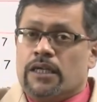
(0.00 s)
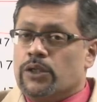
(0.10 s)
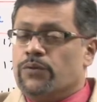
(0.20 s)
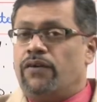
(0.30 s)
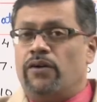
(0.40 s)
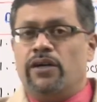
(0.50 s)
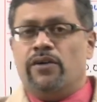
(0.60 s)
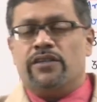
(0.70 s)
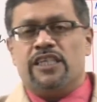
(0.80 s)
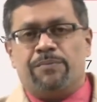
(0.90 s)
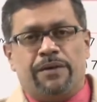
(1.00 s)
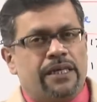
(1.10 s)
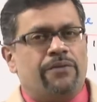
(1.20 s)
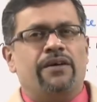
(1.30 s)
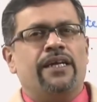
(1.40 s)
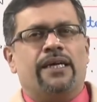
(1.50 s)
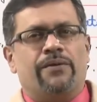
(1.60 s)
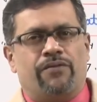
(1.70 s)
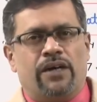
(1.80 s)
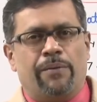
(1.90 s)
You found out this method very
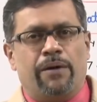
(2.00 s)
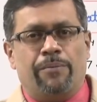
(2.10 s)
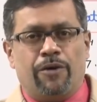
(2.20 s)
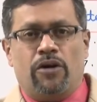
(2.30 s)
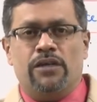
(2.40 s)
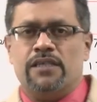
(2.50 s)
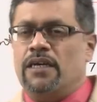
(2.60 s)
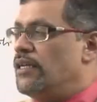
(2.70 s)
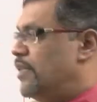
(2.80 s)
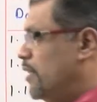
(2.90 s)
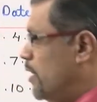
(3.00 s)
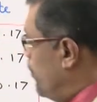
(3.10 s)
comfortable because the